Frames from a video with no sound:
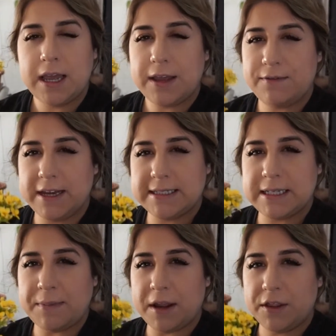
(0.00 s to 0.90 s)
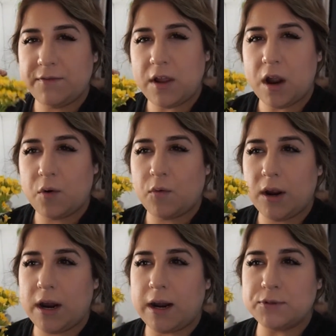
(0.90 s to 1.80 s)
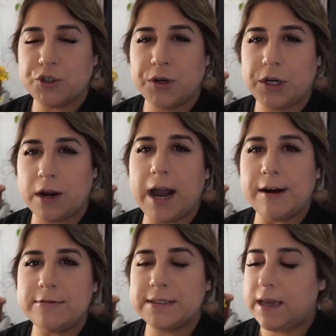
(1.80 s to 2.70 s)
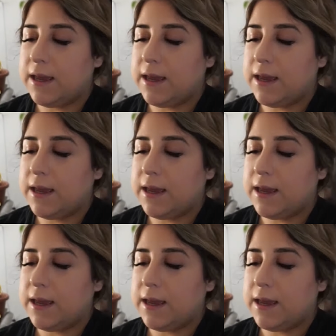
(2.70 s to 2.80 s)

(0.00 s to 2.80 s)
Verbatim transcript: If you guys seen my other vlog where I'm showing her house,